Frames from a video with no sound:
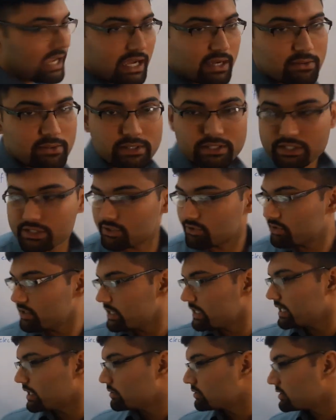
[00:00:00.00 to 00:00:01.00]
I will just
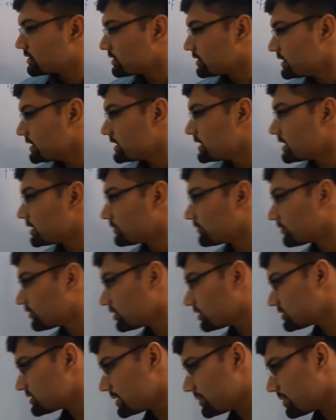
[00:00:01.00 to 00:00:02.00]
read out read out
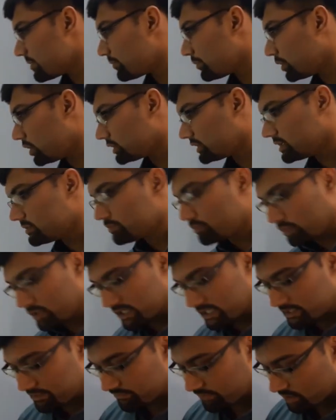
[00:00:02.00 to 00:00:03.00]
some important
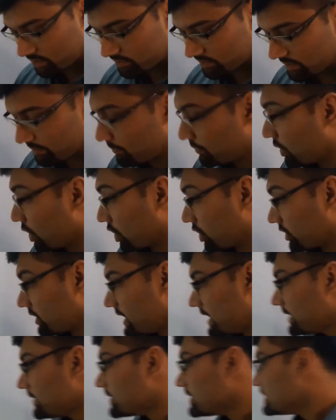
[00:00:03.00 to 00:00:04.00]
points from the book right.